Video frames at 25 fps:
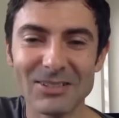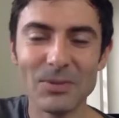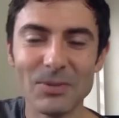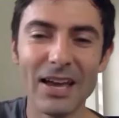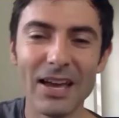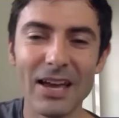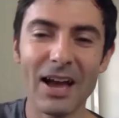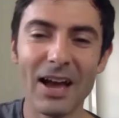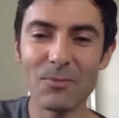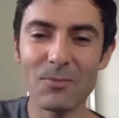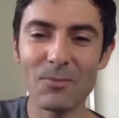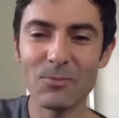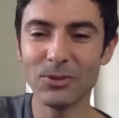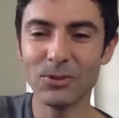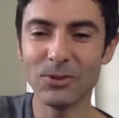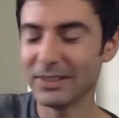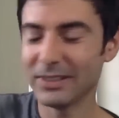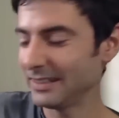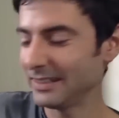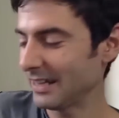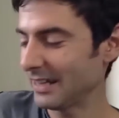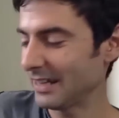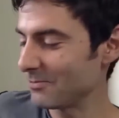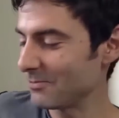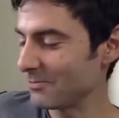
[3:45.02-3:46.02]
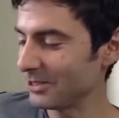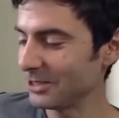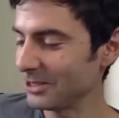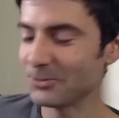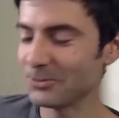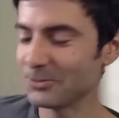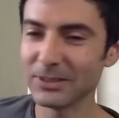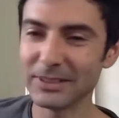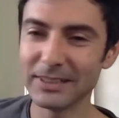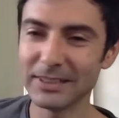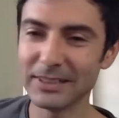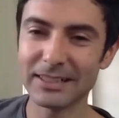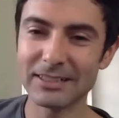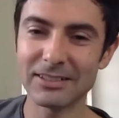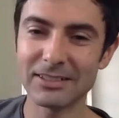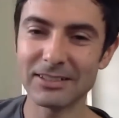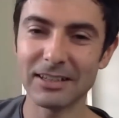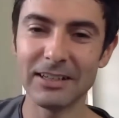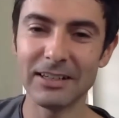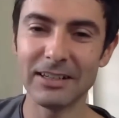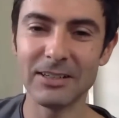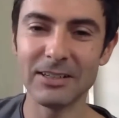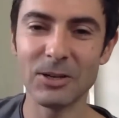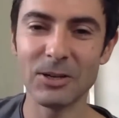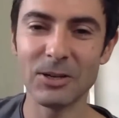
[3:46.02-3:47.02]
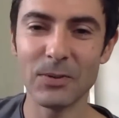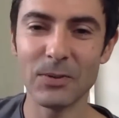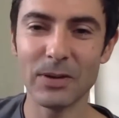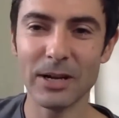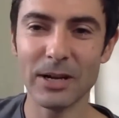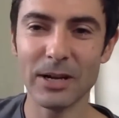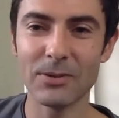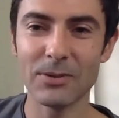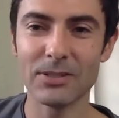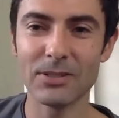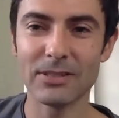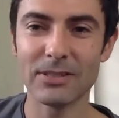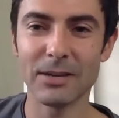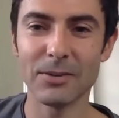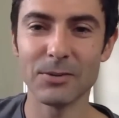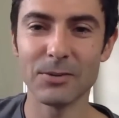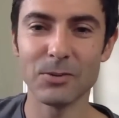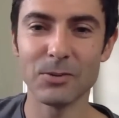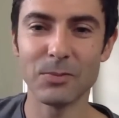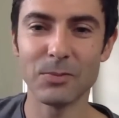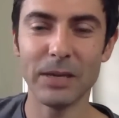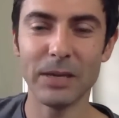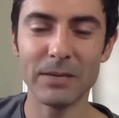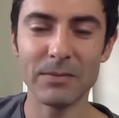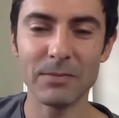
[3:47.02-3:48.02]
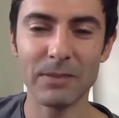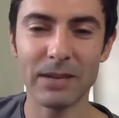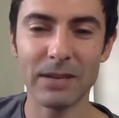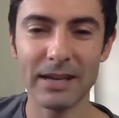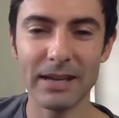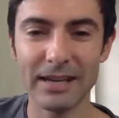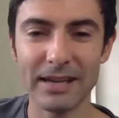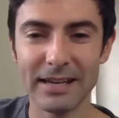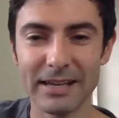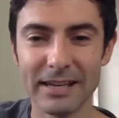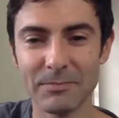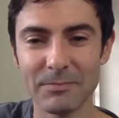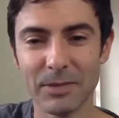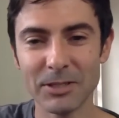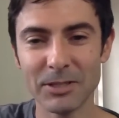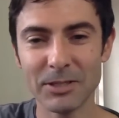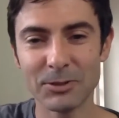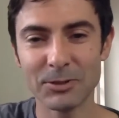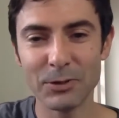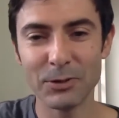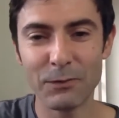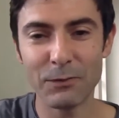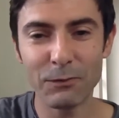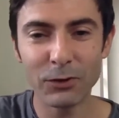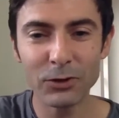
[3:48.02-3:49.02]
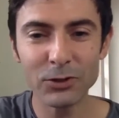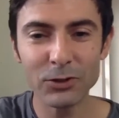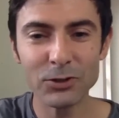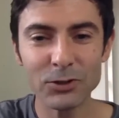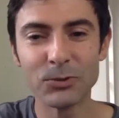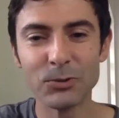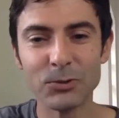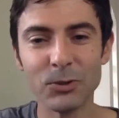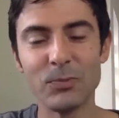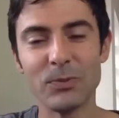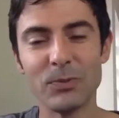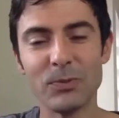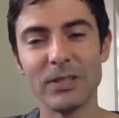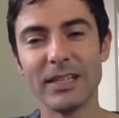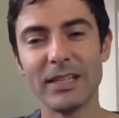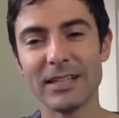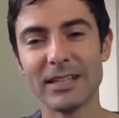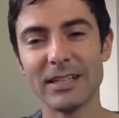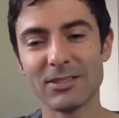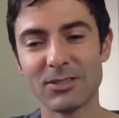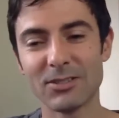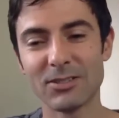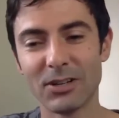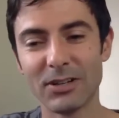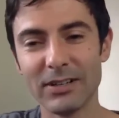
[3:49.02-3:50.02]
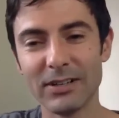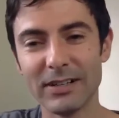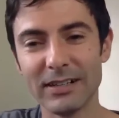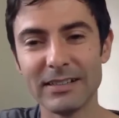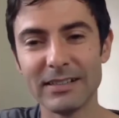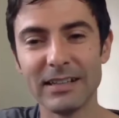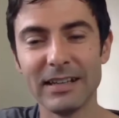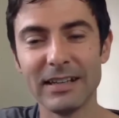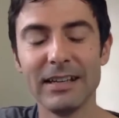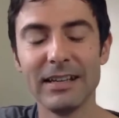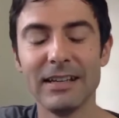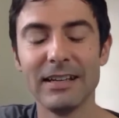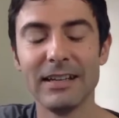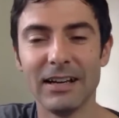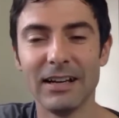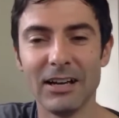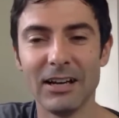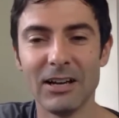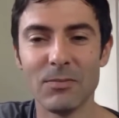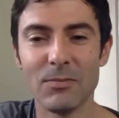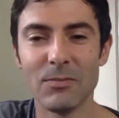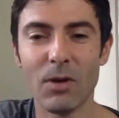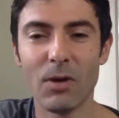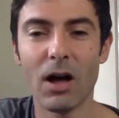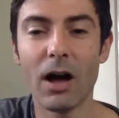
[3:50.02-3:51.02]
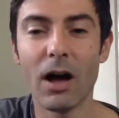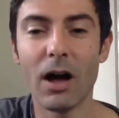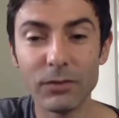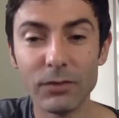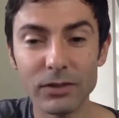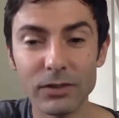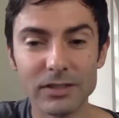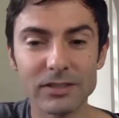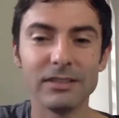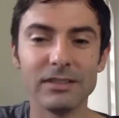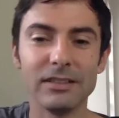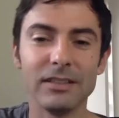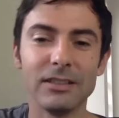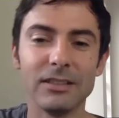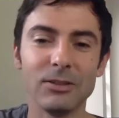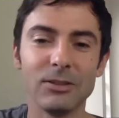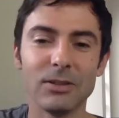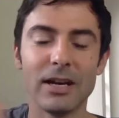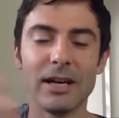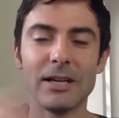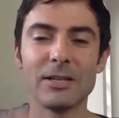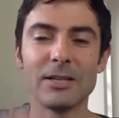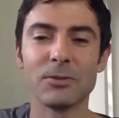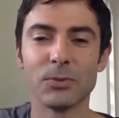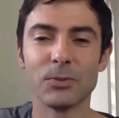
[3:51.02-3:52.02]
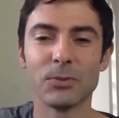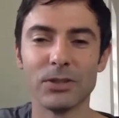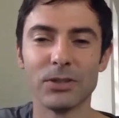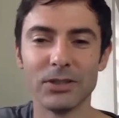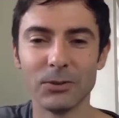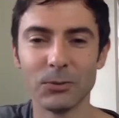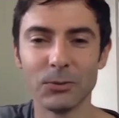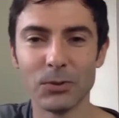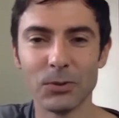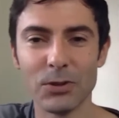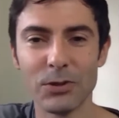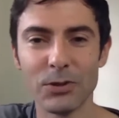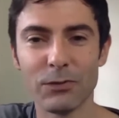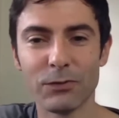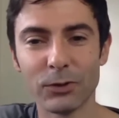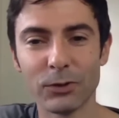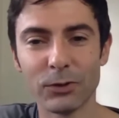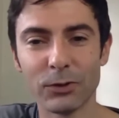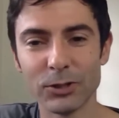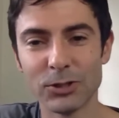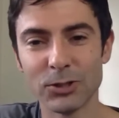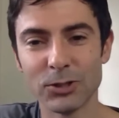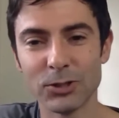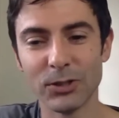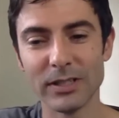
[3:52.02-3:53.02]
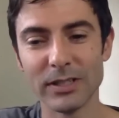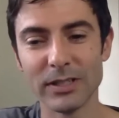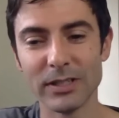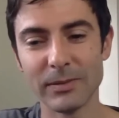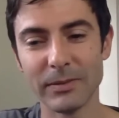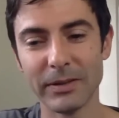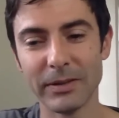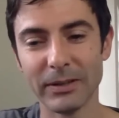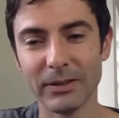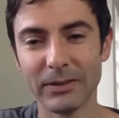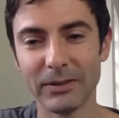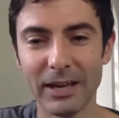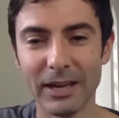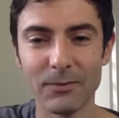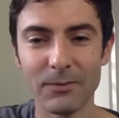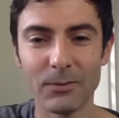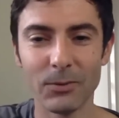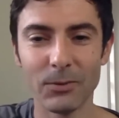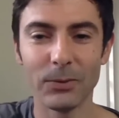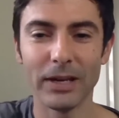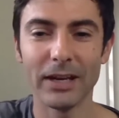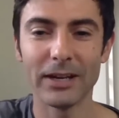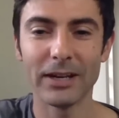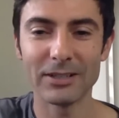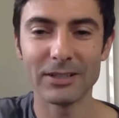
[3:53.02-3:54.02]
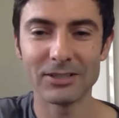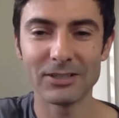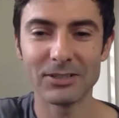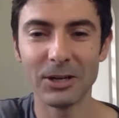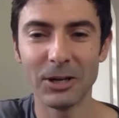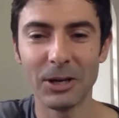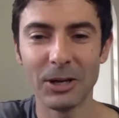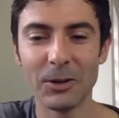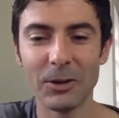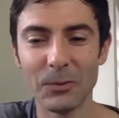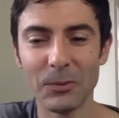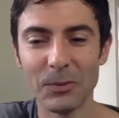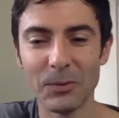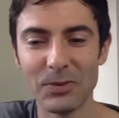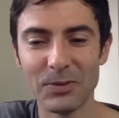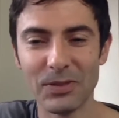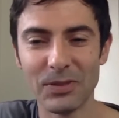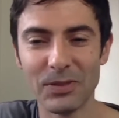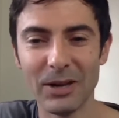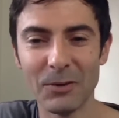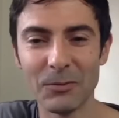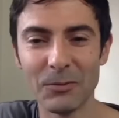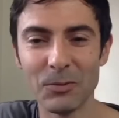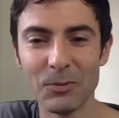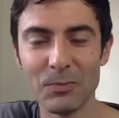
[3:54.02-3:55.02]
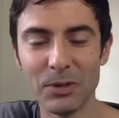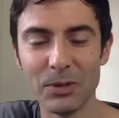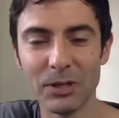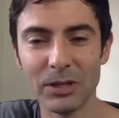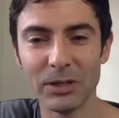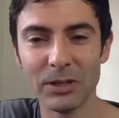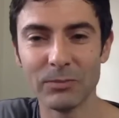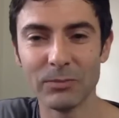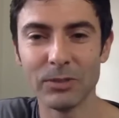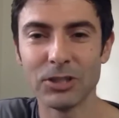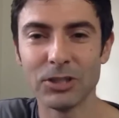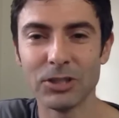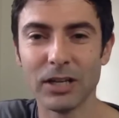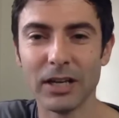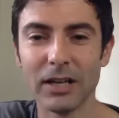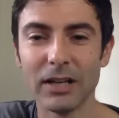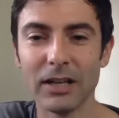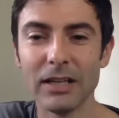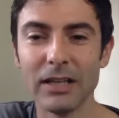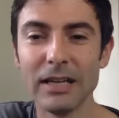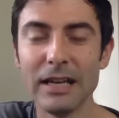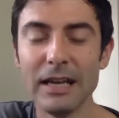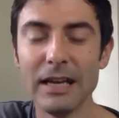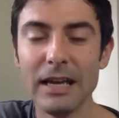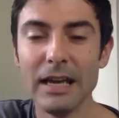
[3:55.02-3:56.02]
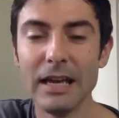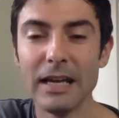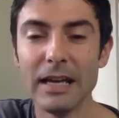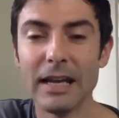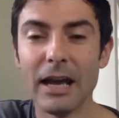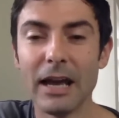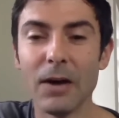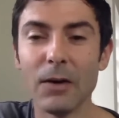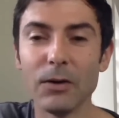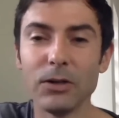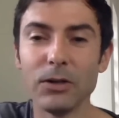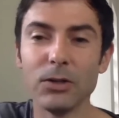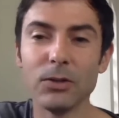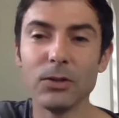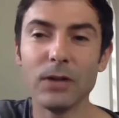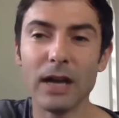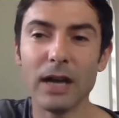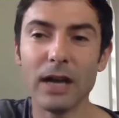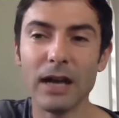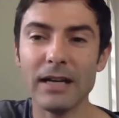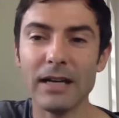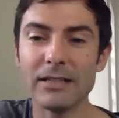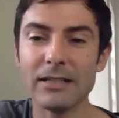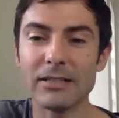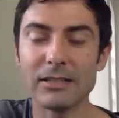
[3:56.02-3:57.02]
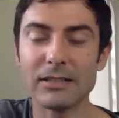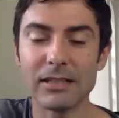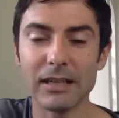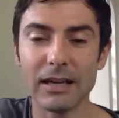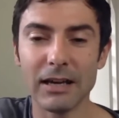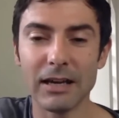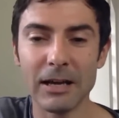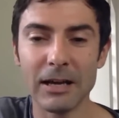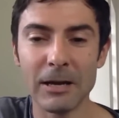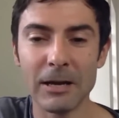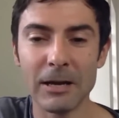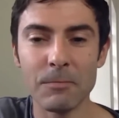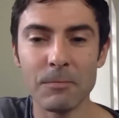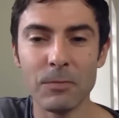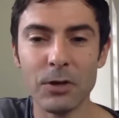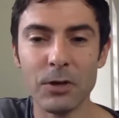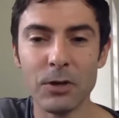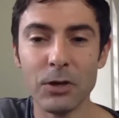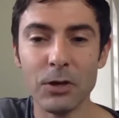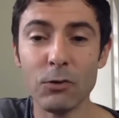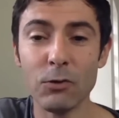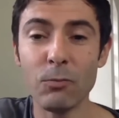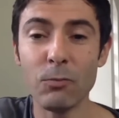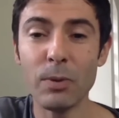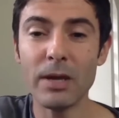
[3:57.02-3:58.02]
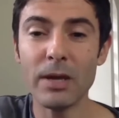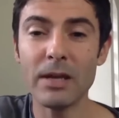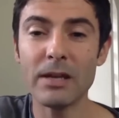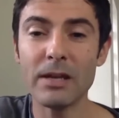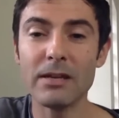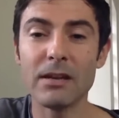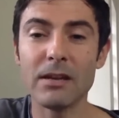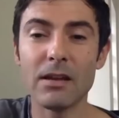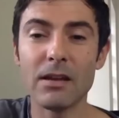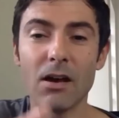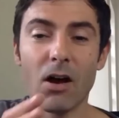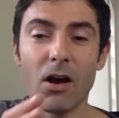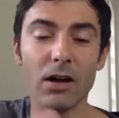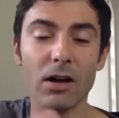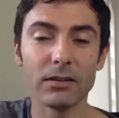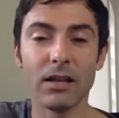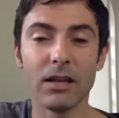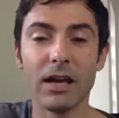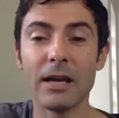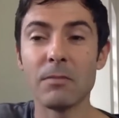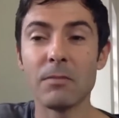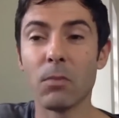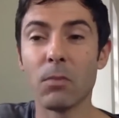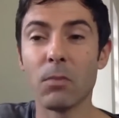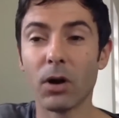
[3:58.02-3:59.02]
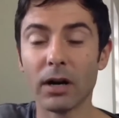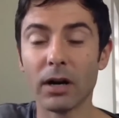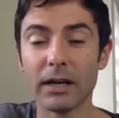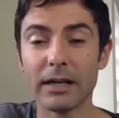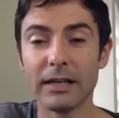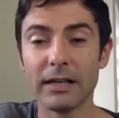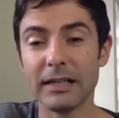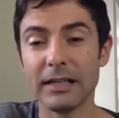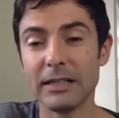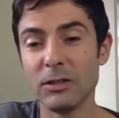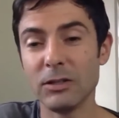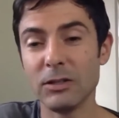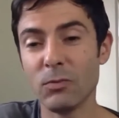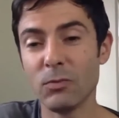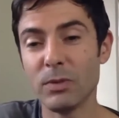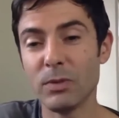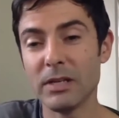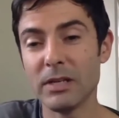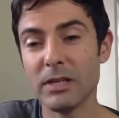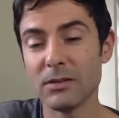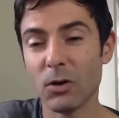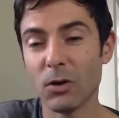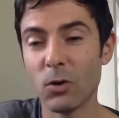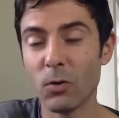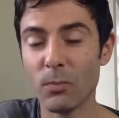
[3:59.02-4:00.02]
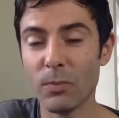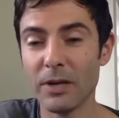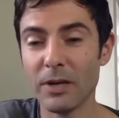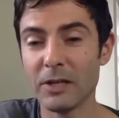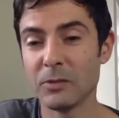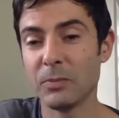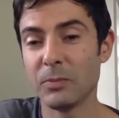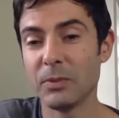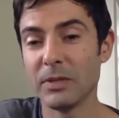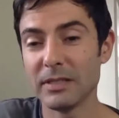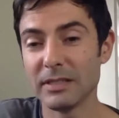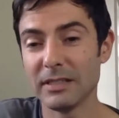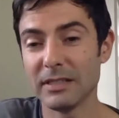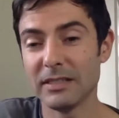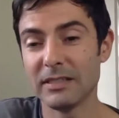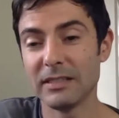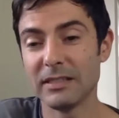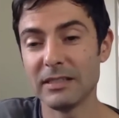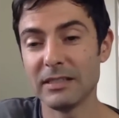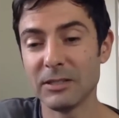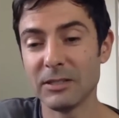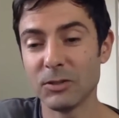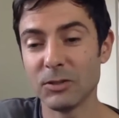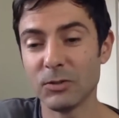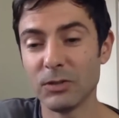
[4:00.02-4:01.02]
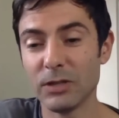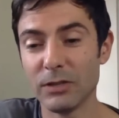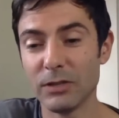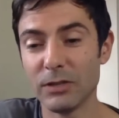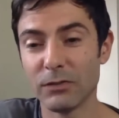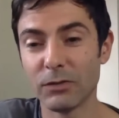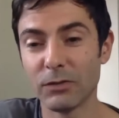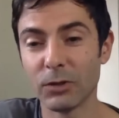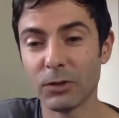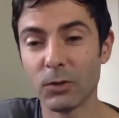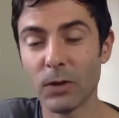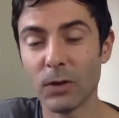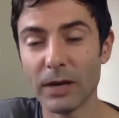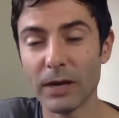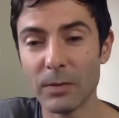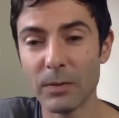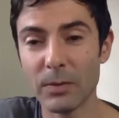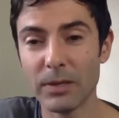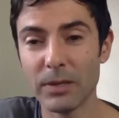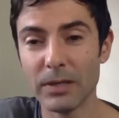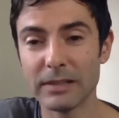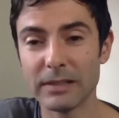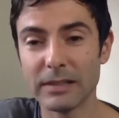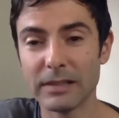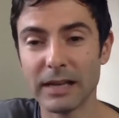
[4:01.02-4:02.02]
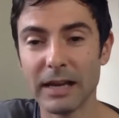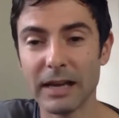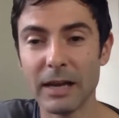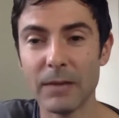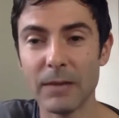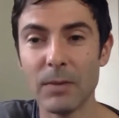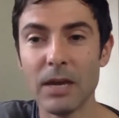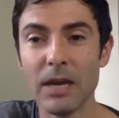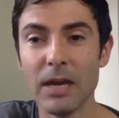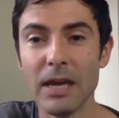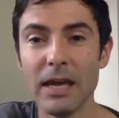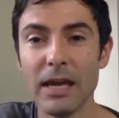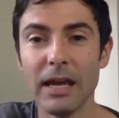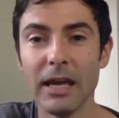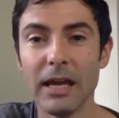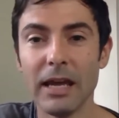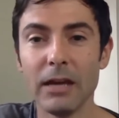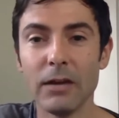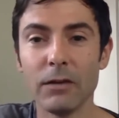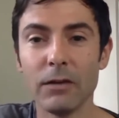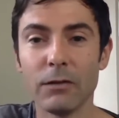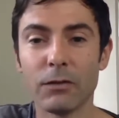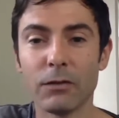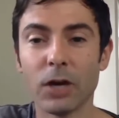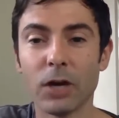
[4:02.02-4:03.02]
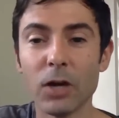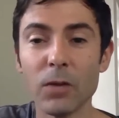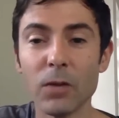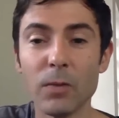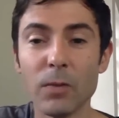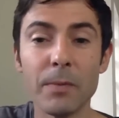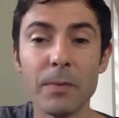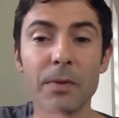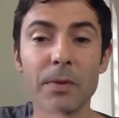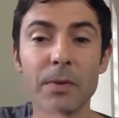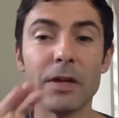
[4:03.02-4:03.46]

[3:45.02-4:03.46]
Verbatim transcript: Awesome. Yeah, I'm really excited. You know, when I was picking my sort of first group to get started, obviously you guys were the first choice. I'm like, okay, but we got to start out with Bill and Michelle. Now, you guys, you've been online marketing and you've been in the home-based business industry for quite a bit of time. And for all the people